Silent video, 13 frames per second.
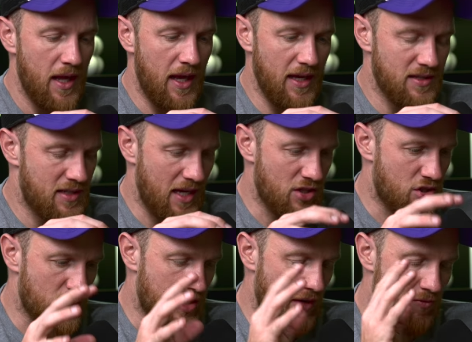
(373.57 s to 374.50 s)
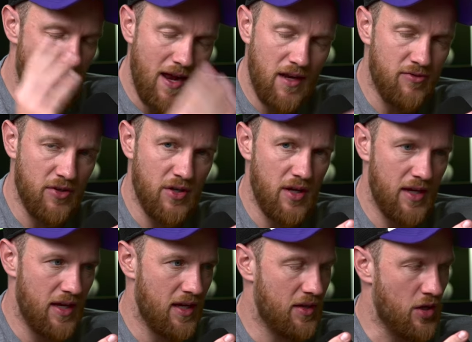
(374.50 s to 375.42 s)
it's just irrelevant,
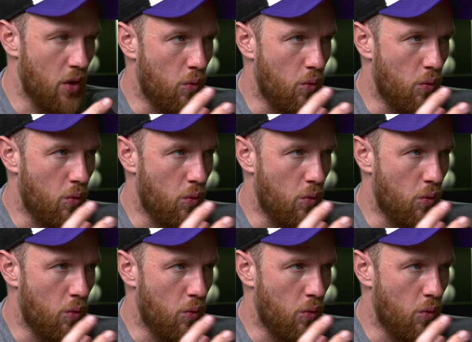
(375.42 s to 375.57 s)
you know,